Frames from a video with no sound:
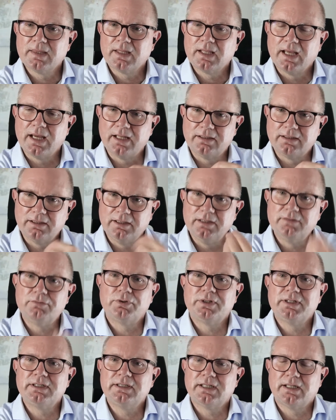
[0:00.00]
and
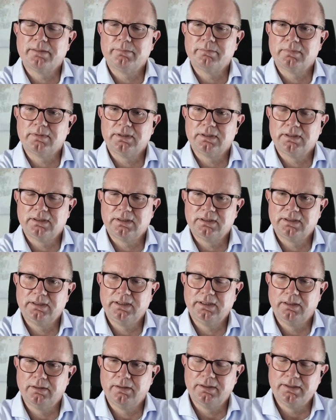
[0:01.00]
delivering them
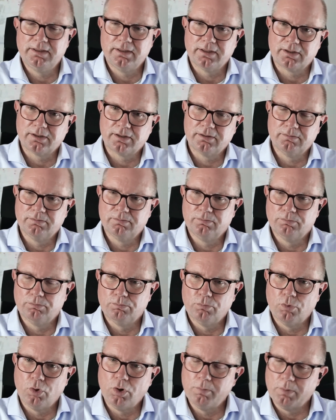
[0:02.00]
in a
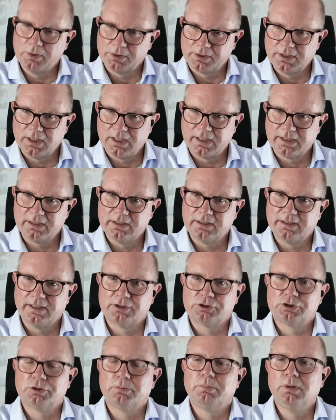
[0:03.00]
more modern
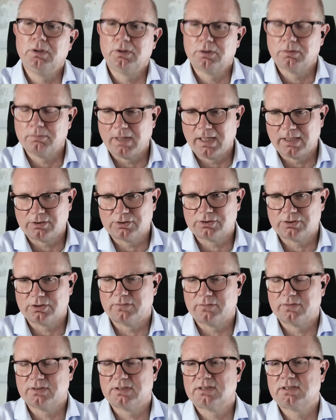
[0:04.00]
architecture, built on
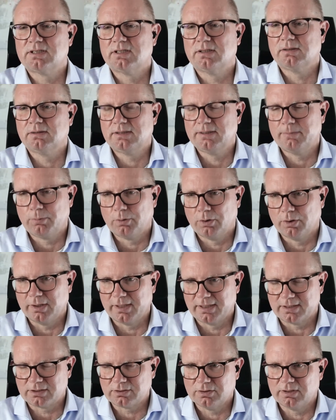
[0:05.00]
microservices,
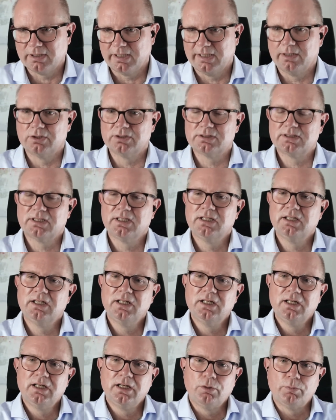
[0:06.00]
deployed as containers,
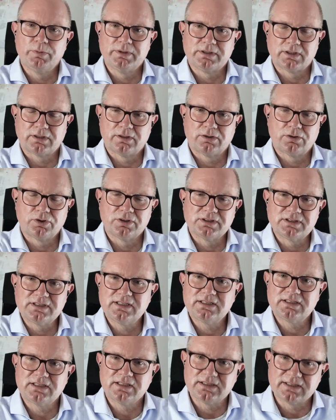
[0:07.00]
with a
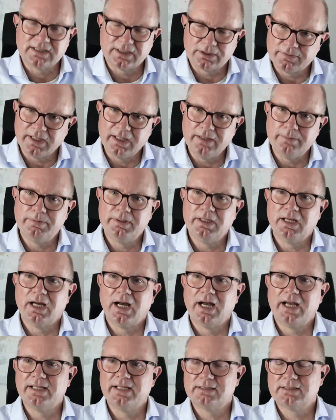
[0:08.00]
consistent set of
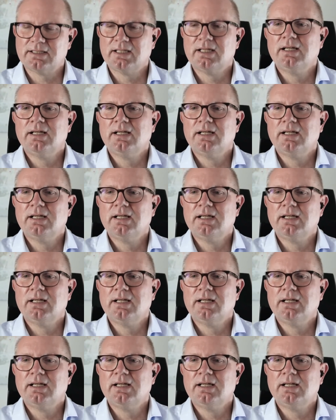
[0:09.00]
APIs,